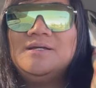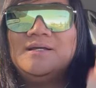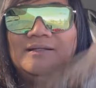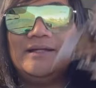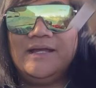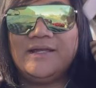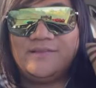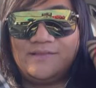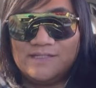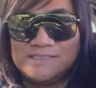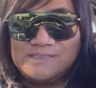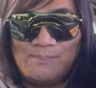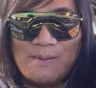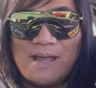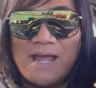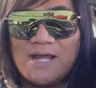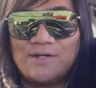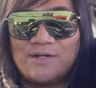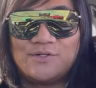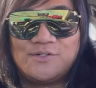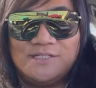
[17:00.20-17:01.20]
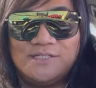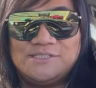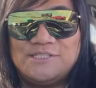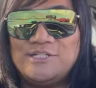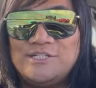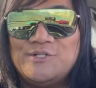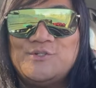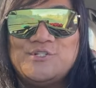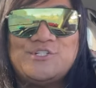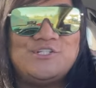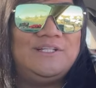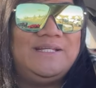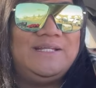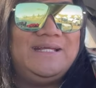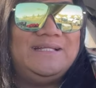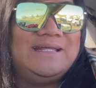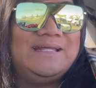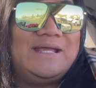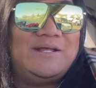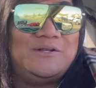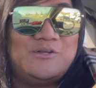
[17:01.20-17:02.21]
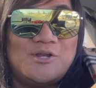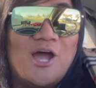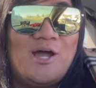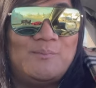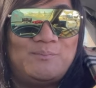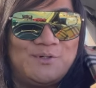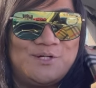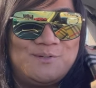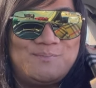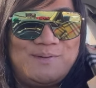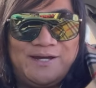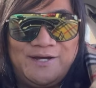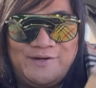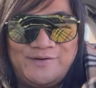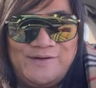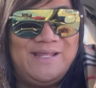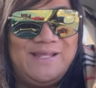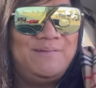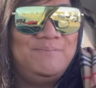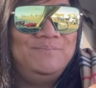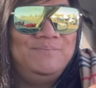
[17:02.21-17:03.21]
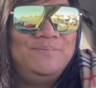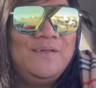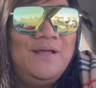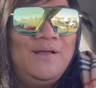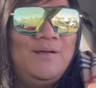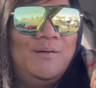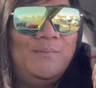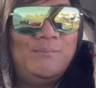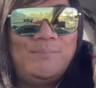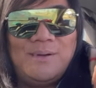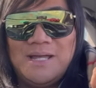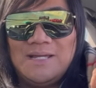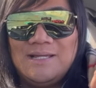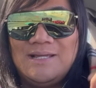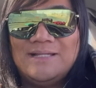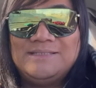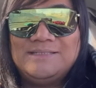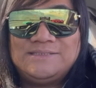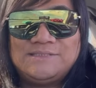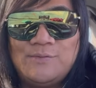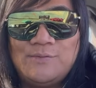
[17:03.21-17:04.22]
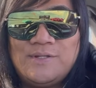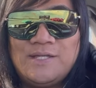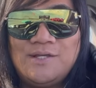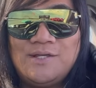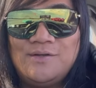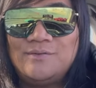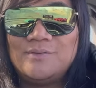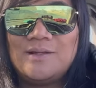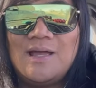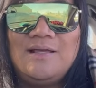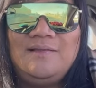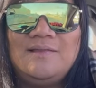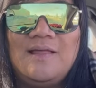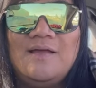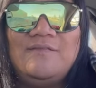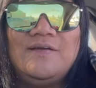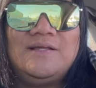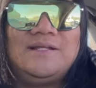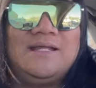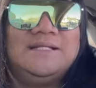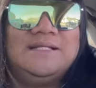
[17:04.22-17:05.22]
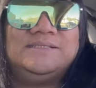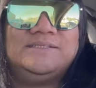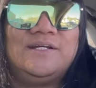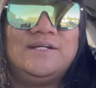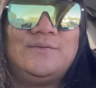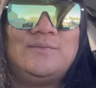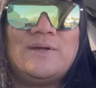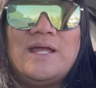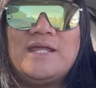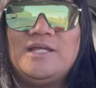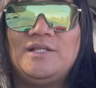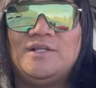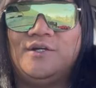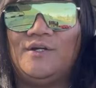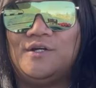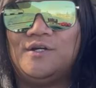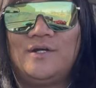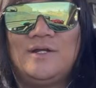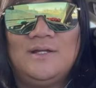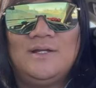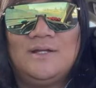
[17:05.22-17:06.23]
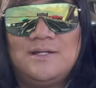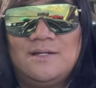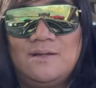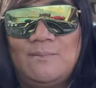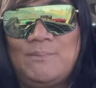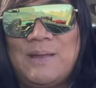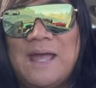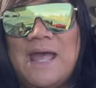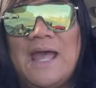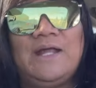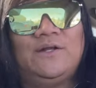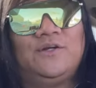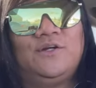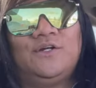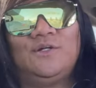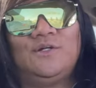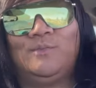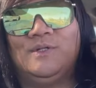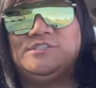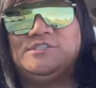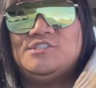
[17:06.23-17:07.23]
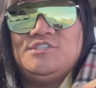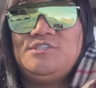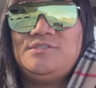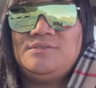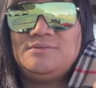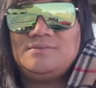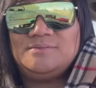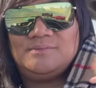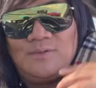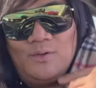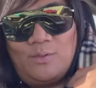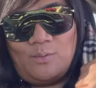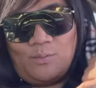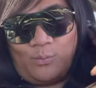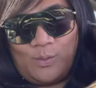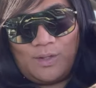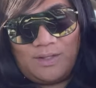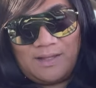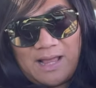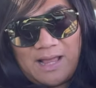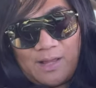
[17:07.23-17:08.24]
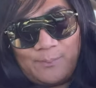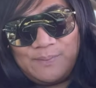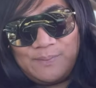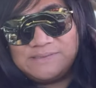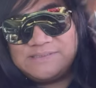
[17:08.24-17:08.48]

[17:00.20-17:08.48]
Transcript: like this pattern, it's usually like not Burberry, but it's so cute. I love it. It's their regular pattern, which will help it